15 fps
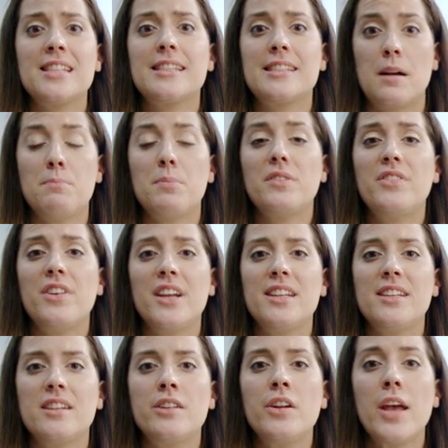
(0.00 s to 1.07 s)
Sample
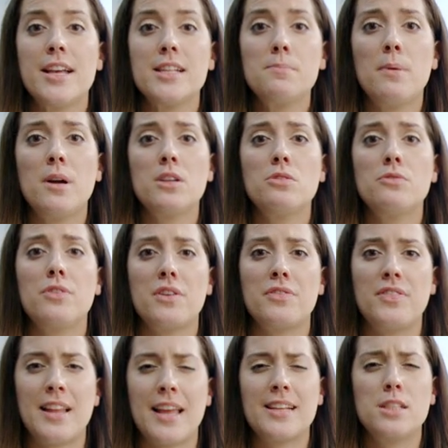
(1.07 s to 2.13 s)
Finder, as part of our
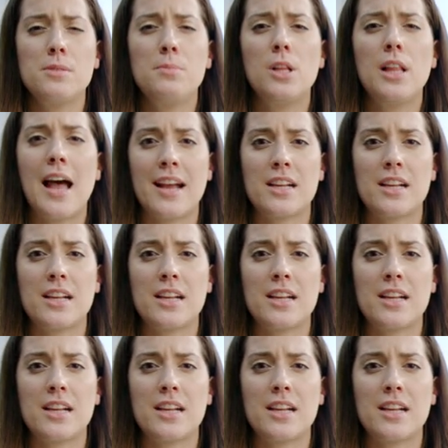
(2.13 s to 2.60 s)
flexible